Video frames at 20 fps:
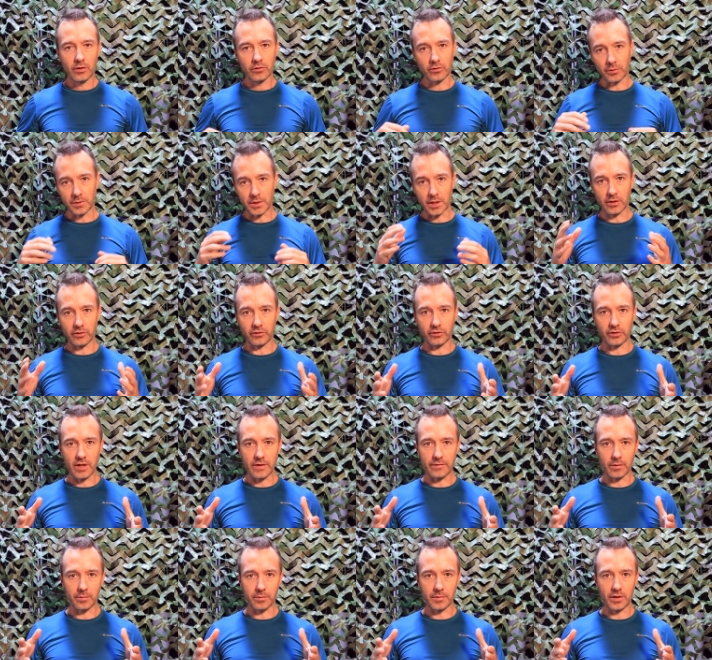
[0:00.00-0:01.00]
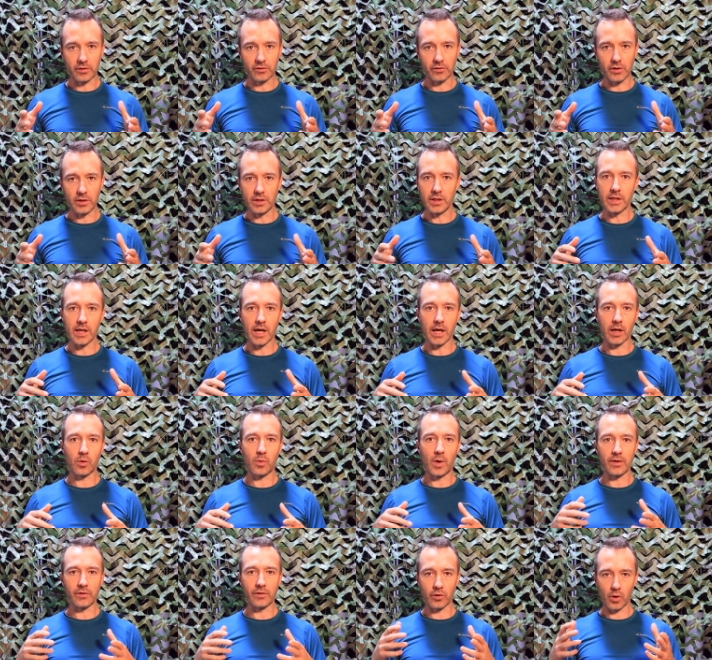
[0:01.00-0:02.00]
So you can see from this that you get
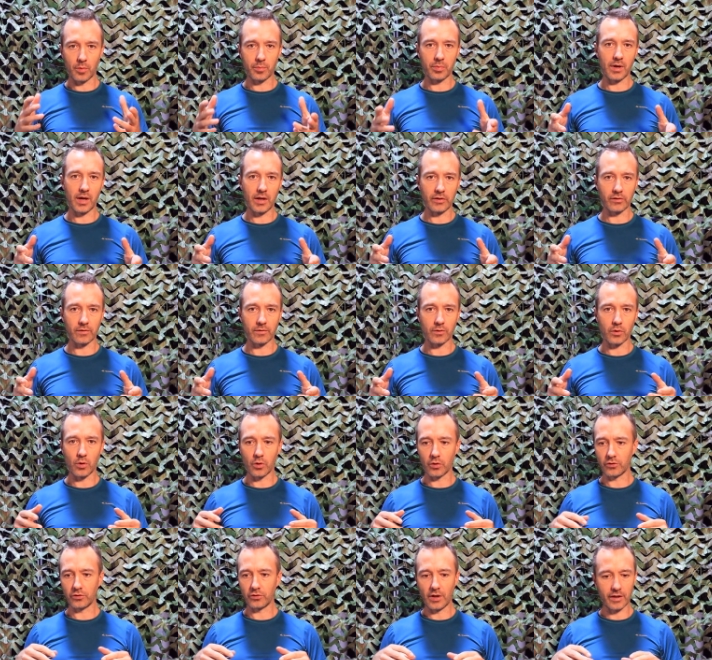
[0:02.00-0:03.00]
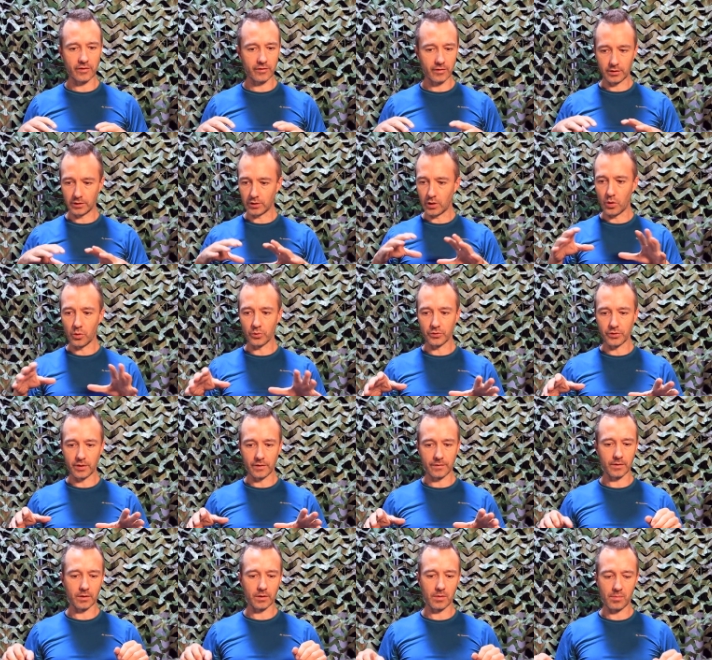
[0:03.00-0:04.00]
quite a comprehensive cook set, loads of
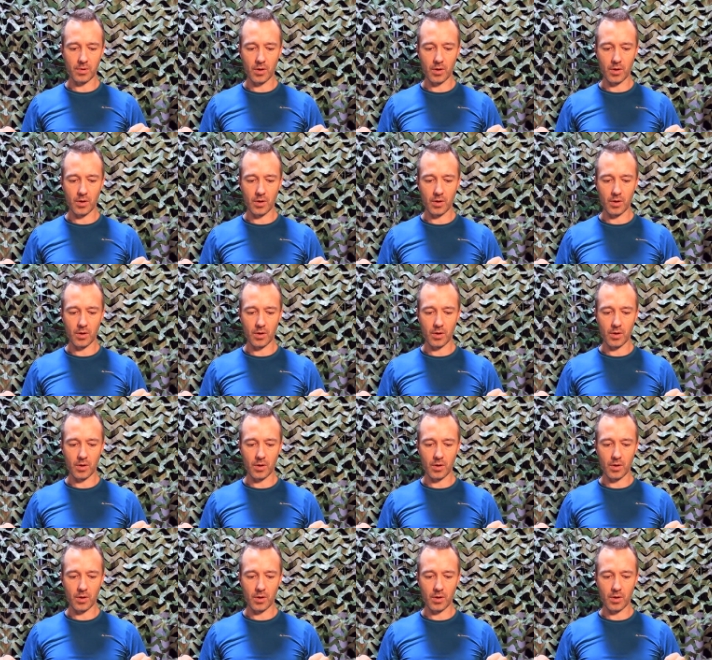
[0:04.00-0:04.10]
different